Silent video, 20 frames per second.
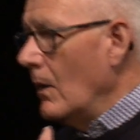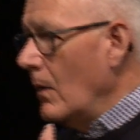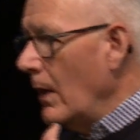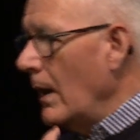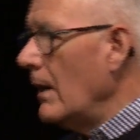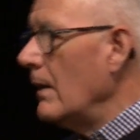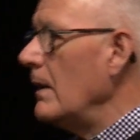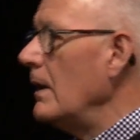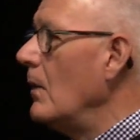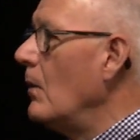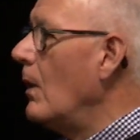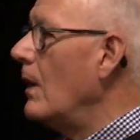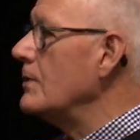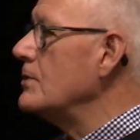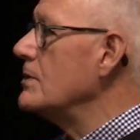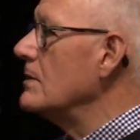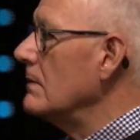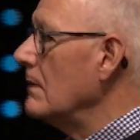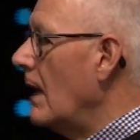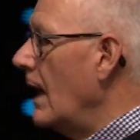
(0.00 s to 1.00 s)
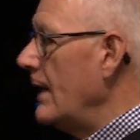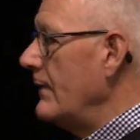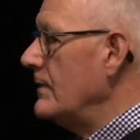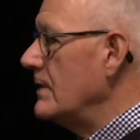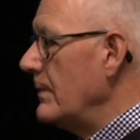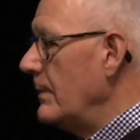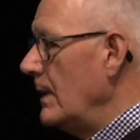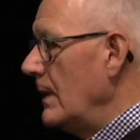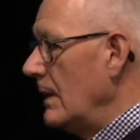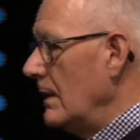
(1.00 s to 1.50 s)
Where do you want your life
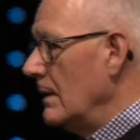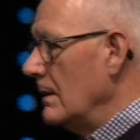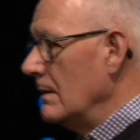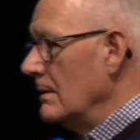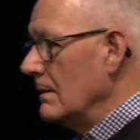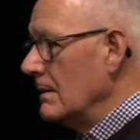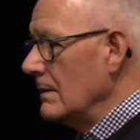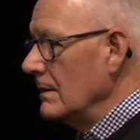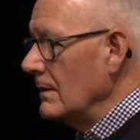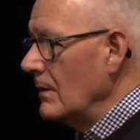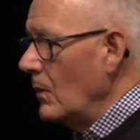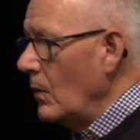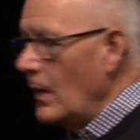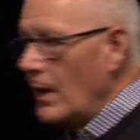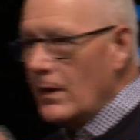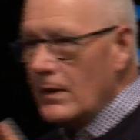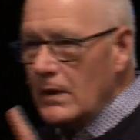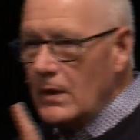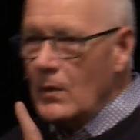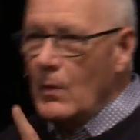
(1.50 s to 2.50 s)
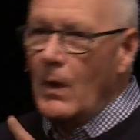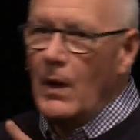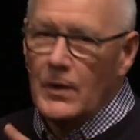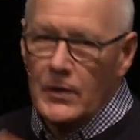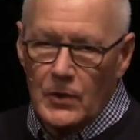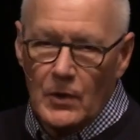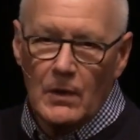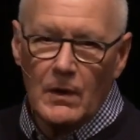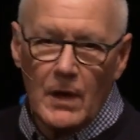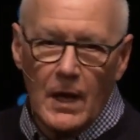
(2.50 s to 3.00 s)
to be? Where do you
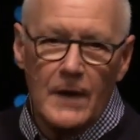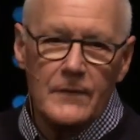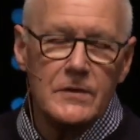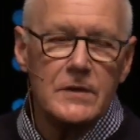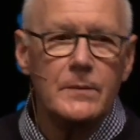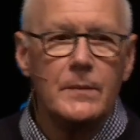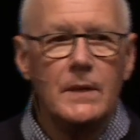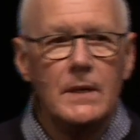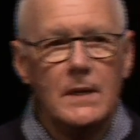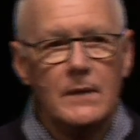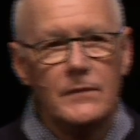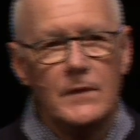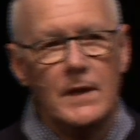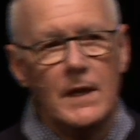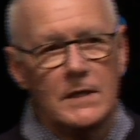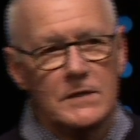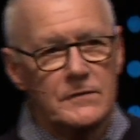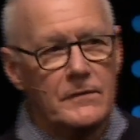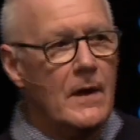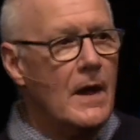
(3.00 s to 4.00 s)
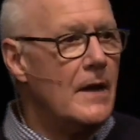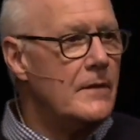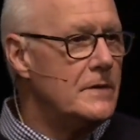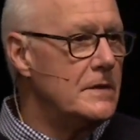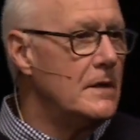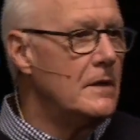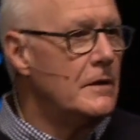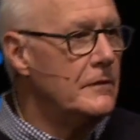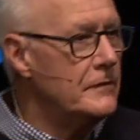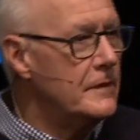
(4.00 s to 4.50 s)
want your life to be in the next 5,
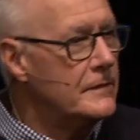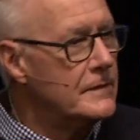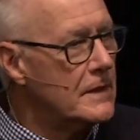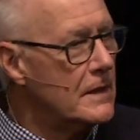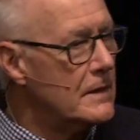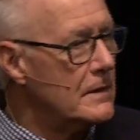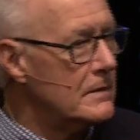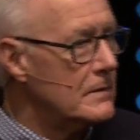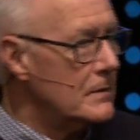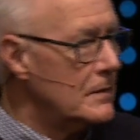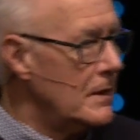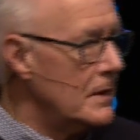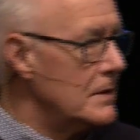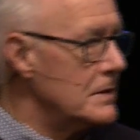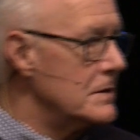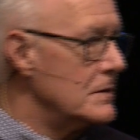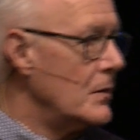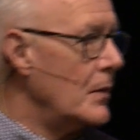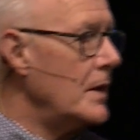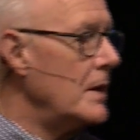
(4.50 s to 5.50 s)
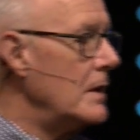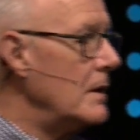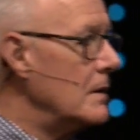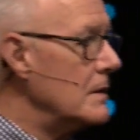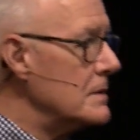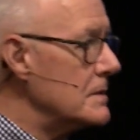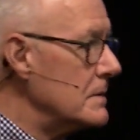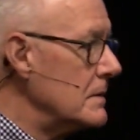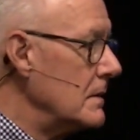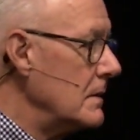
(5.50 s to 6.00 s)
10, or 15 years, 20
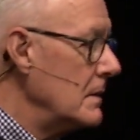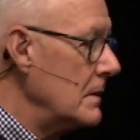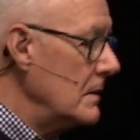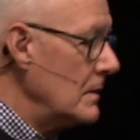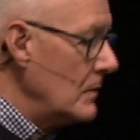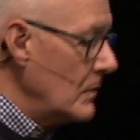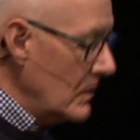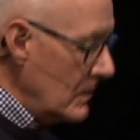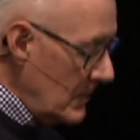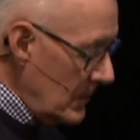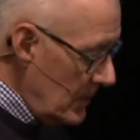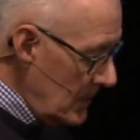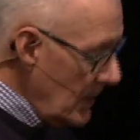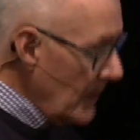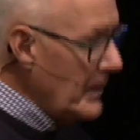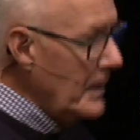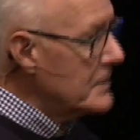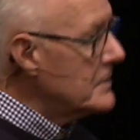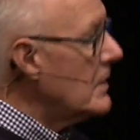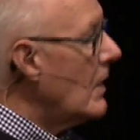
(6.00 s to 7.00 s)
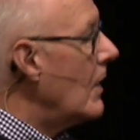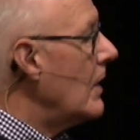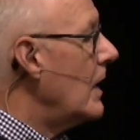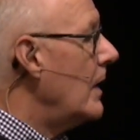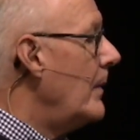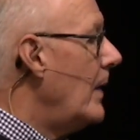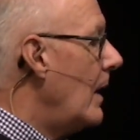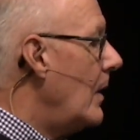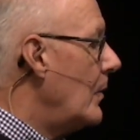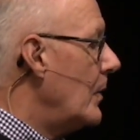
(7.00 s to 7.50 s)
years? I'm not
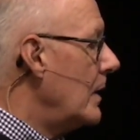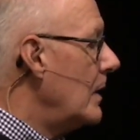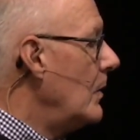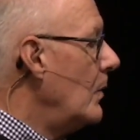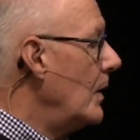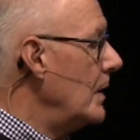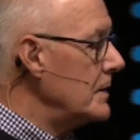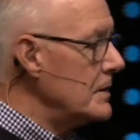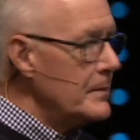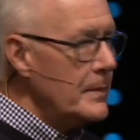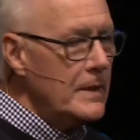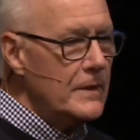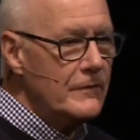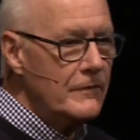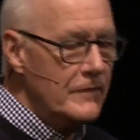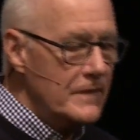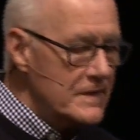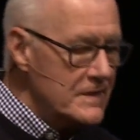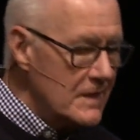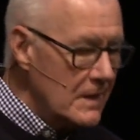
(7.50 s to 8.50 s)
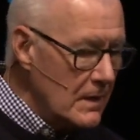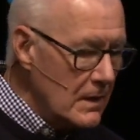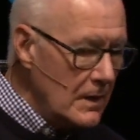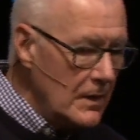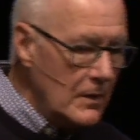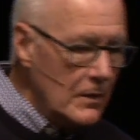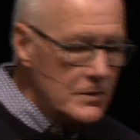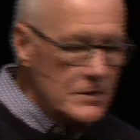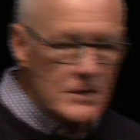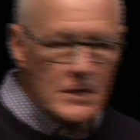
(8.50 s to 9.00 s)
talking about where do you want to be
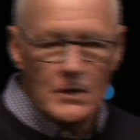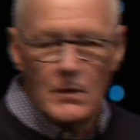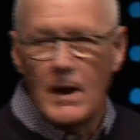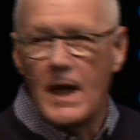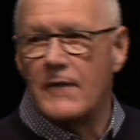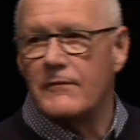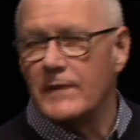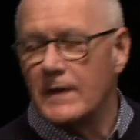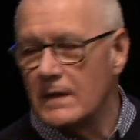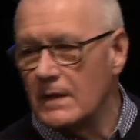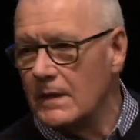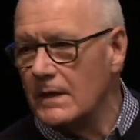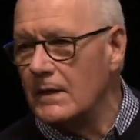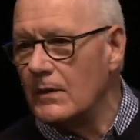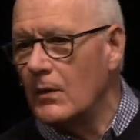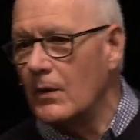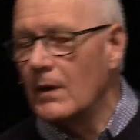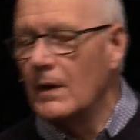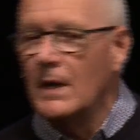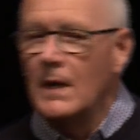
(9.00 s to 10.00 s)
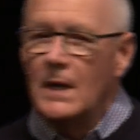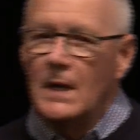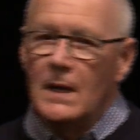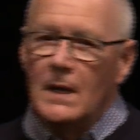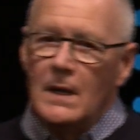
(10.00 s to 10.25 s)
physically or geographically, or